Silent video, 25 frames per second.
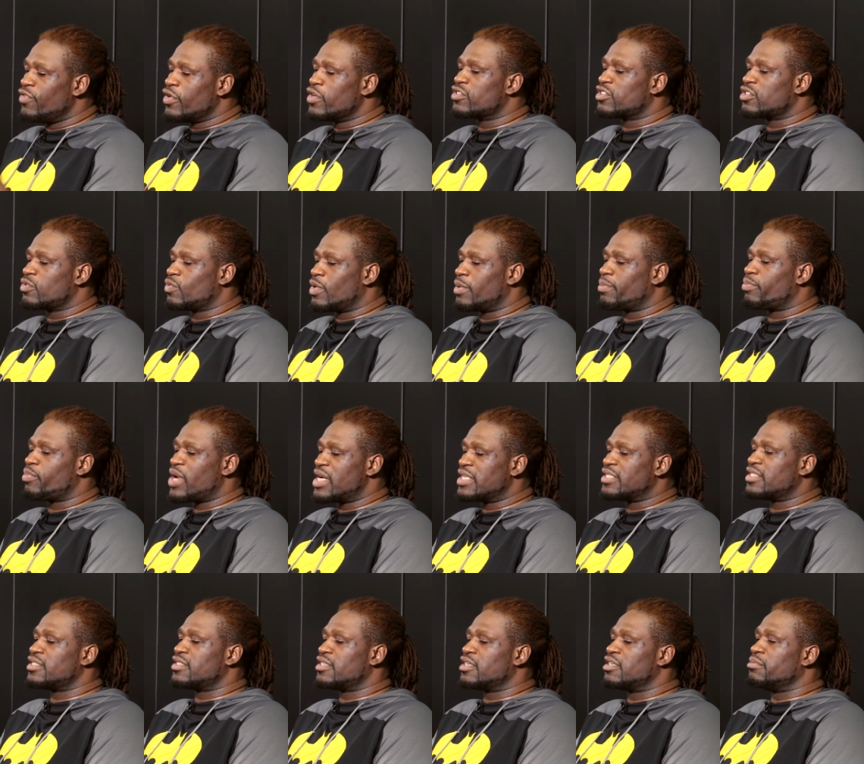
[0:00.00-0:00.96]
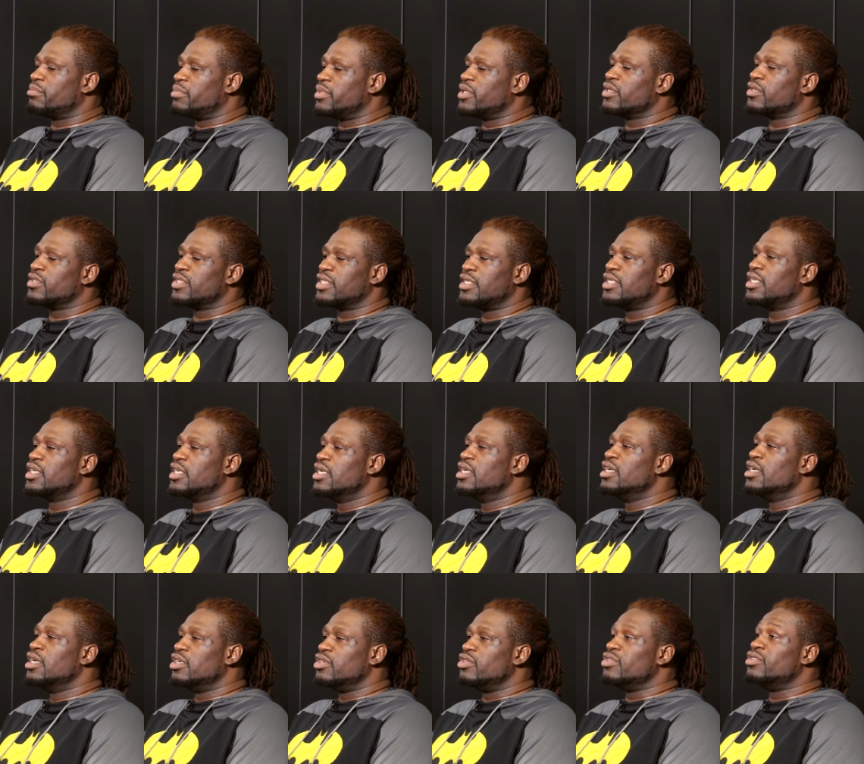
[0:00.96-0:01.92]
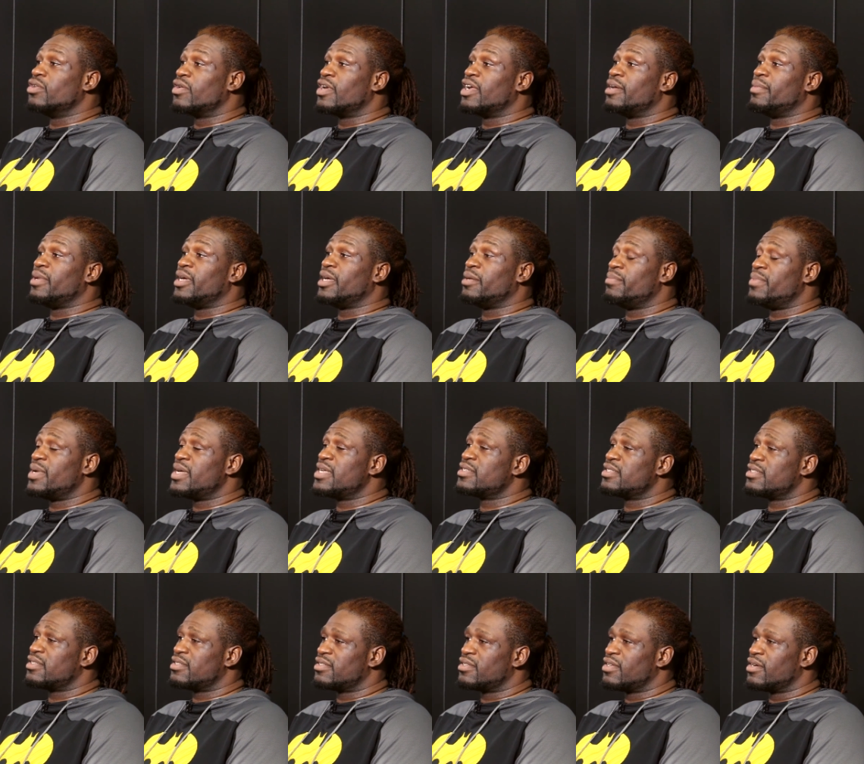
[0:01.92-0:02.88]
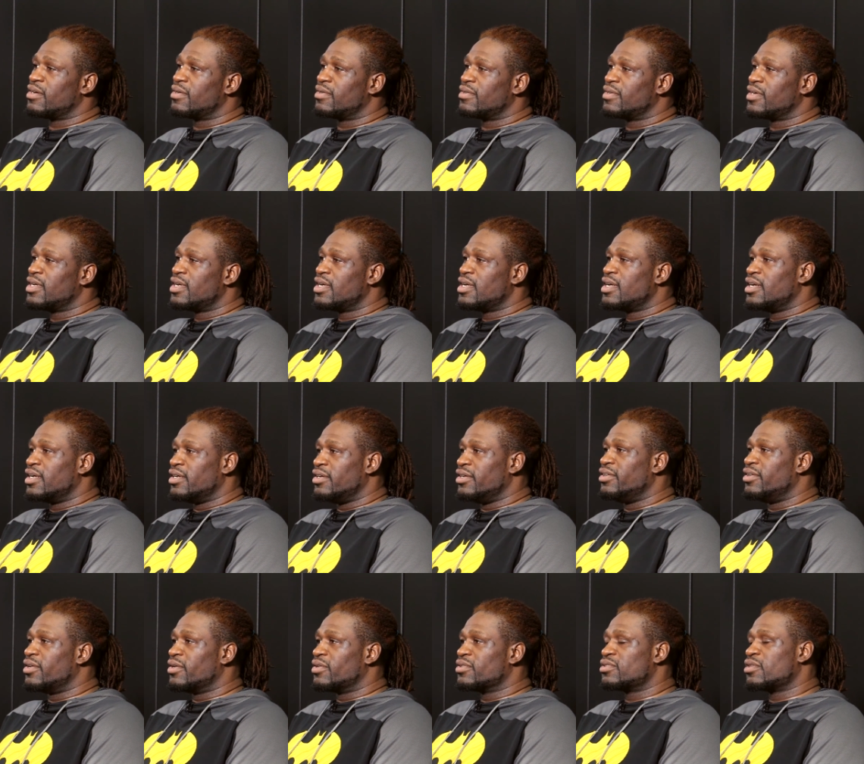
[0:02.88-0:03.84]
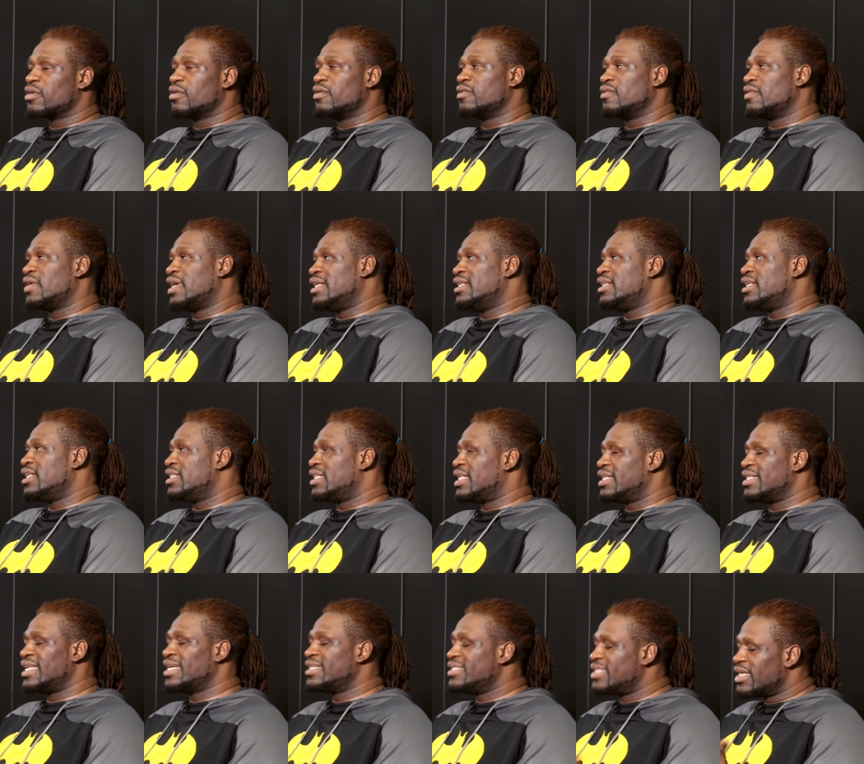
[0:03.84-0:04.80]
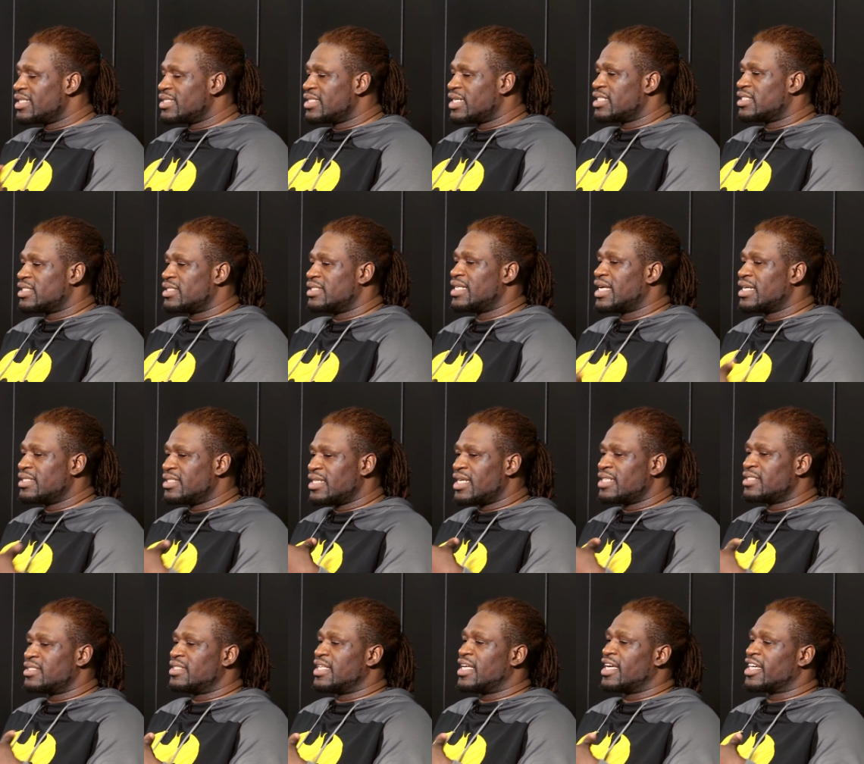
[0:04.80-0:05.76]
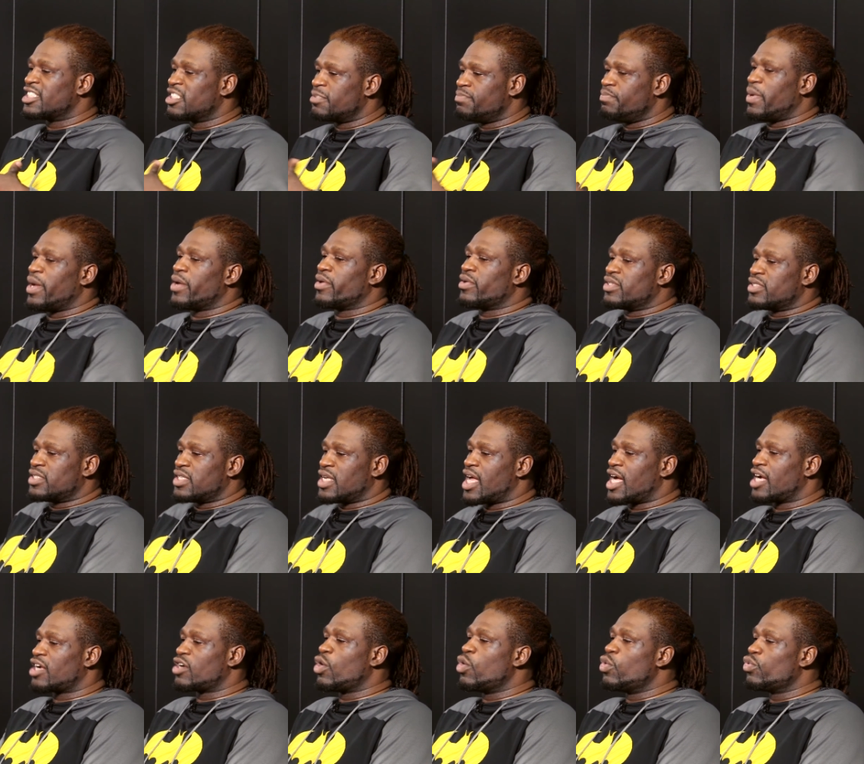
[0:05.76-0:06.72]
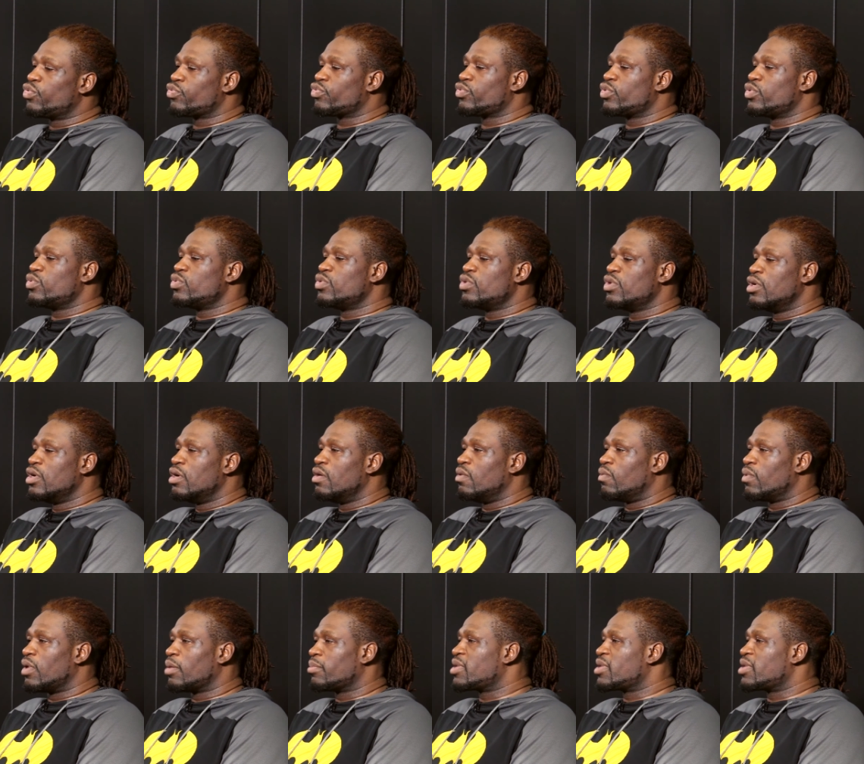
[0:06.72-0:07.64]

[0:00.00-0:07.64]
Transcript: feel someone's presence in the building, you know they mean business, though. You know, so and that's just the experience that I go through when